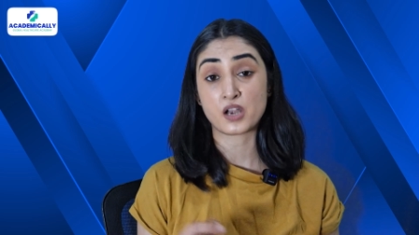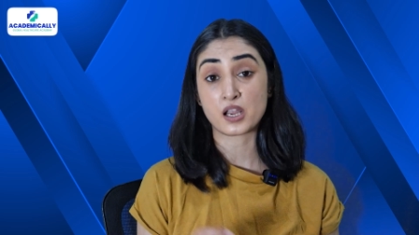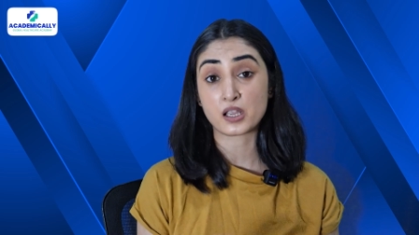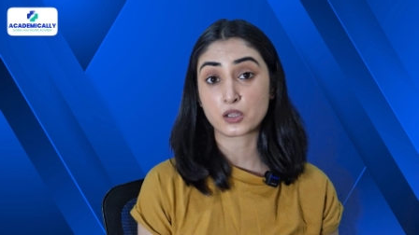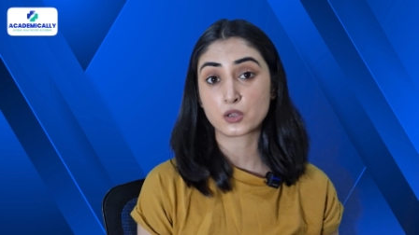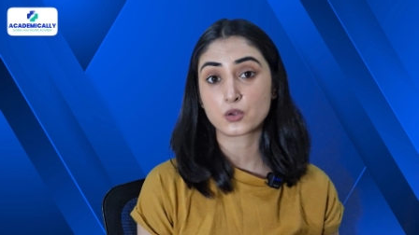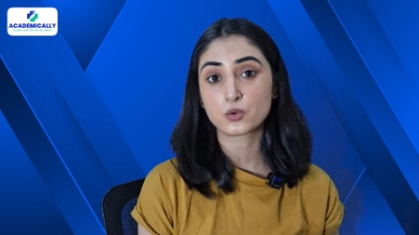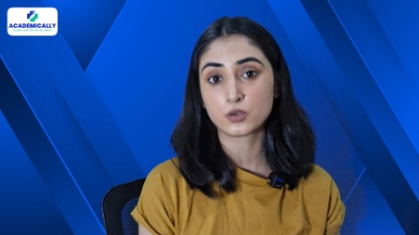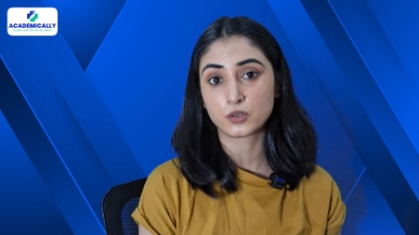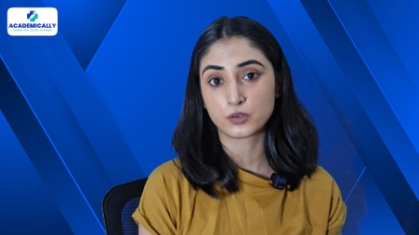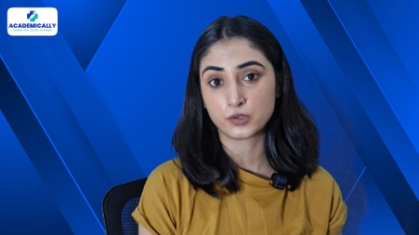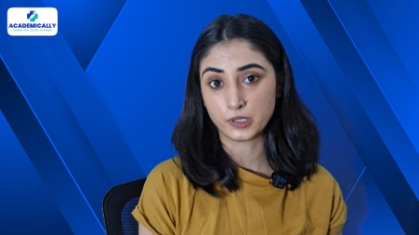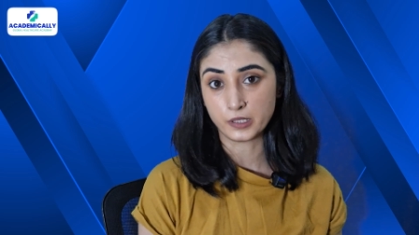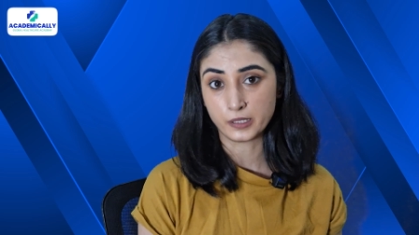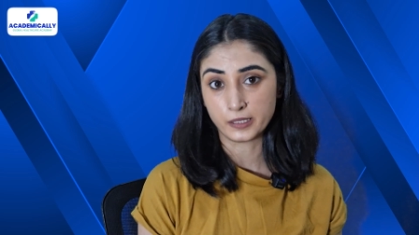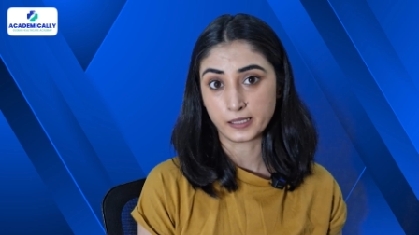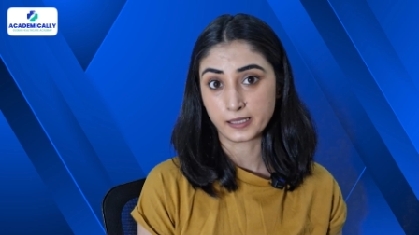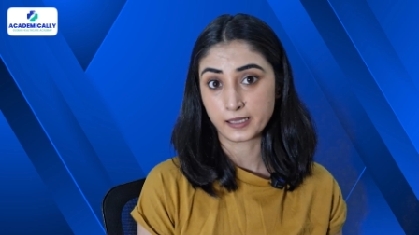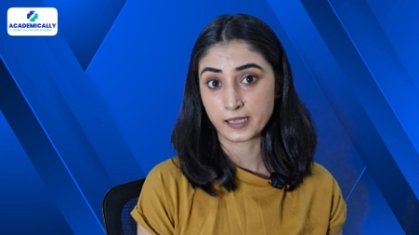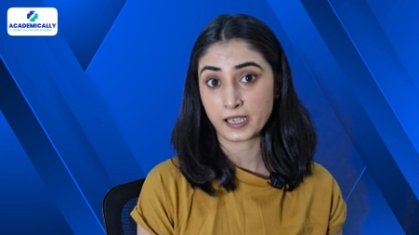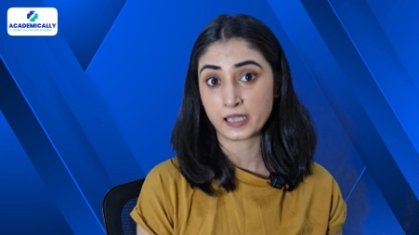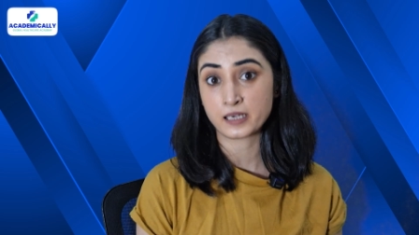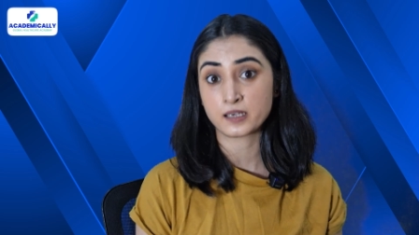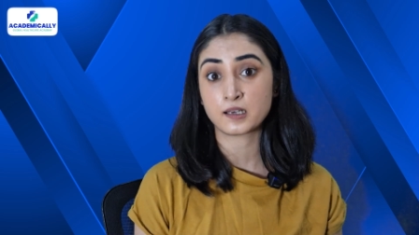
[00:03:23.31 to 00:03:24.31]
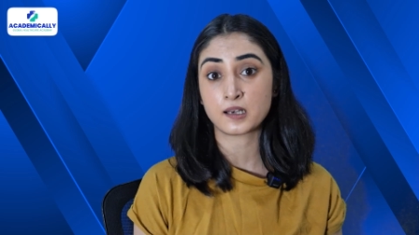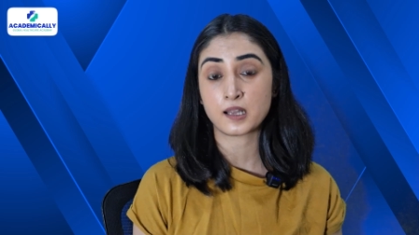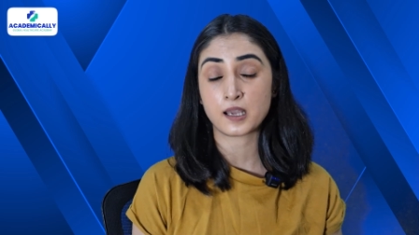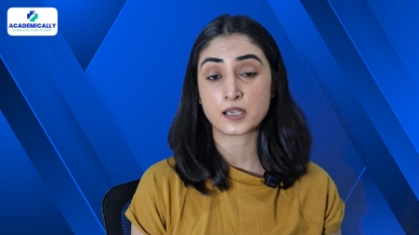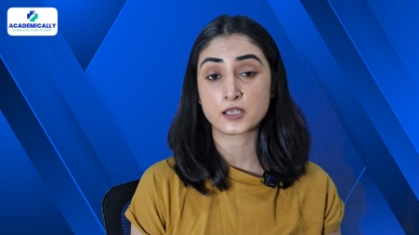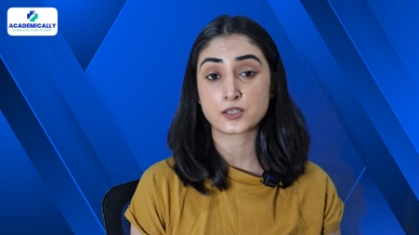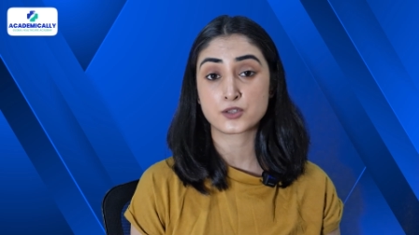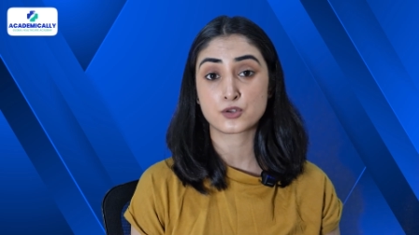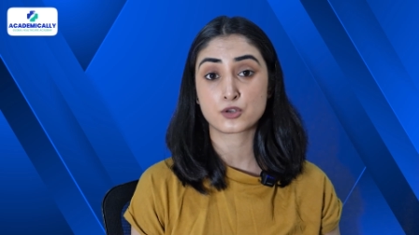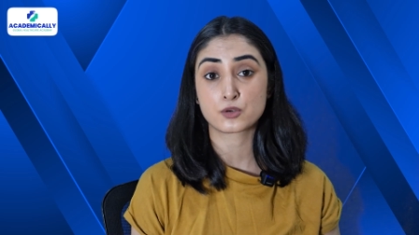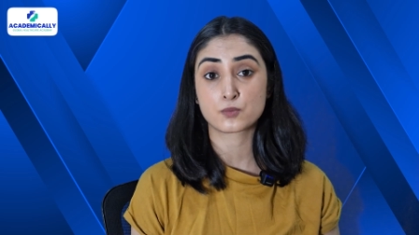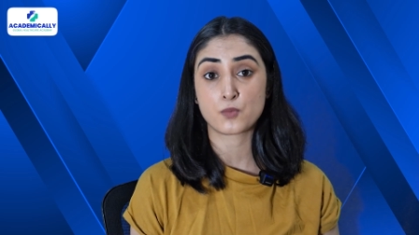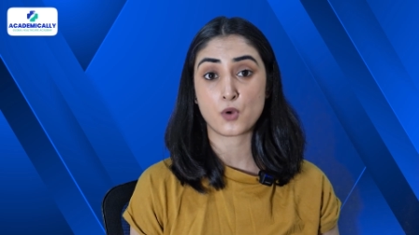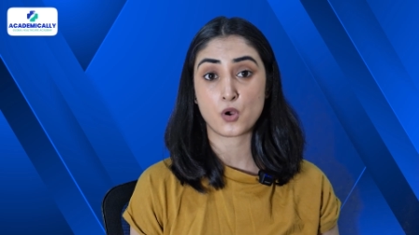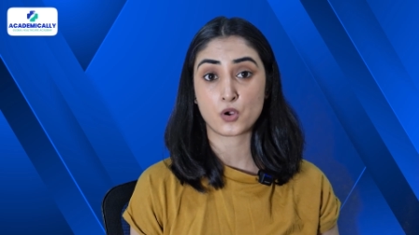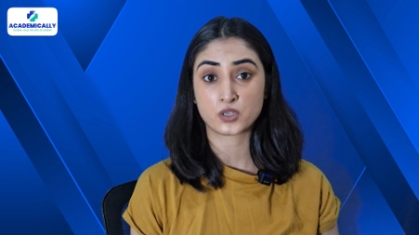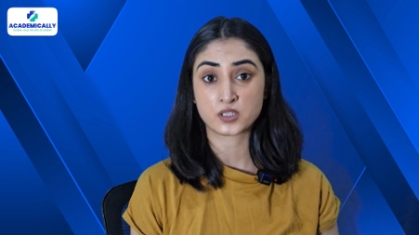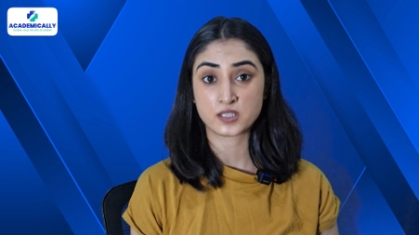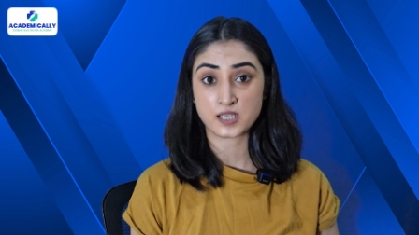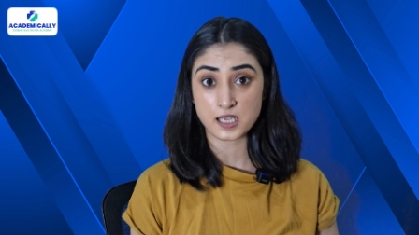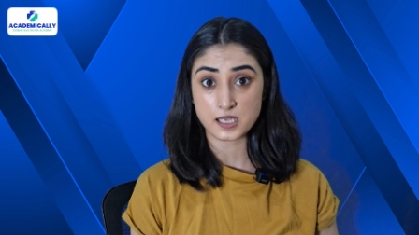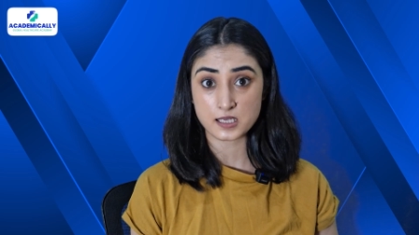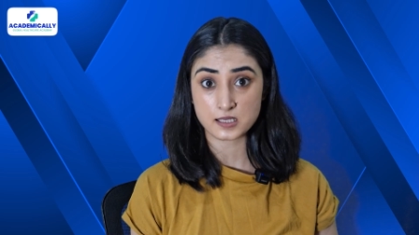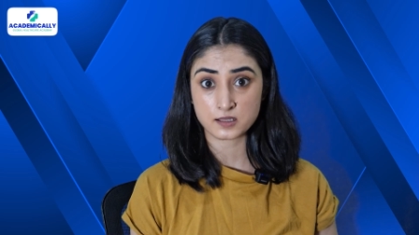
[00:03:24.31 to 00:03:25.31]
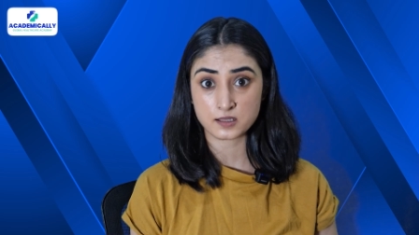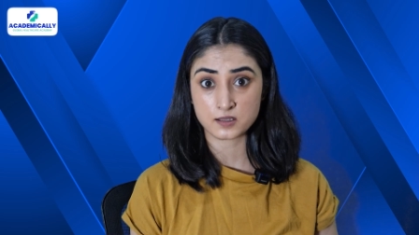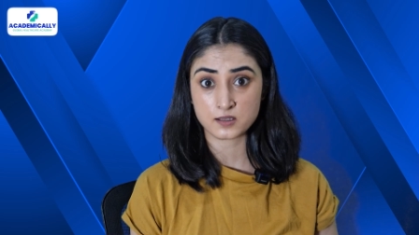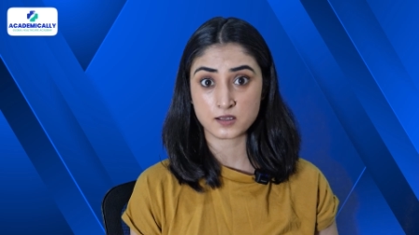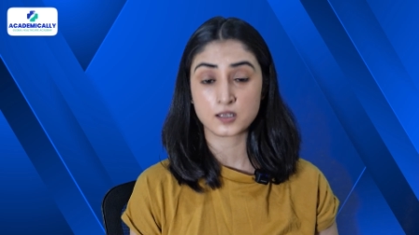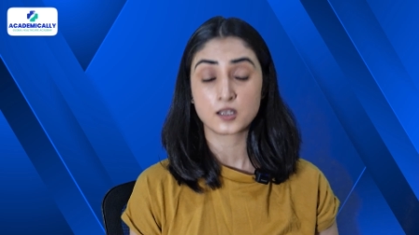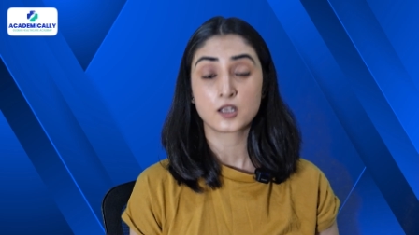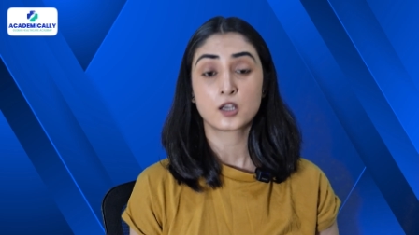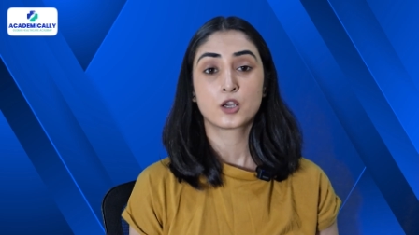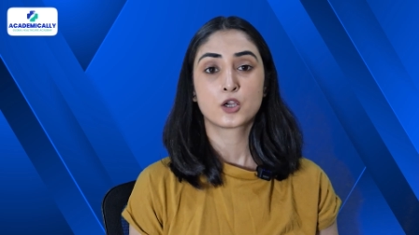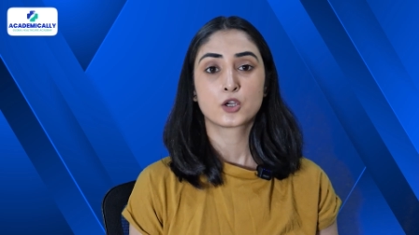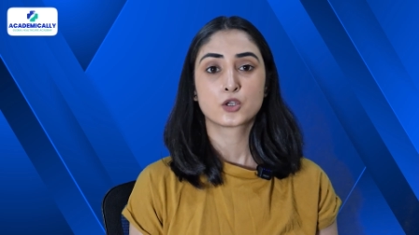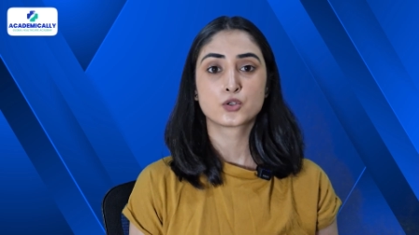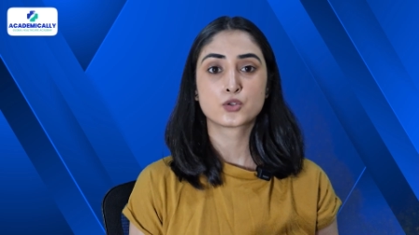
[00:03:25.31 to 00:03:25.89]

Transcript: regularly. Analyze your mock tests.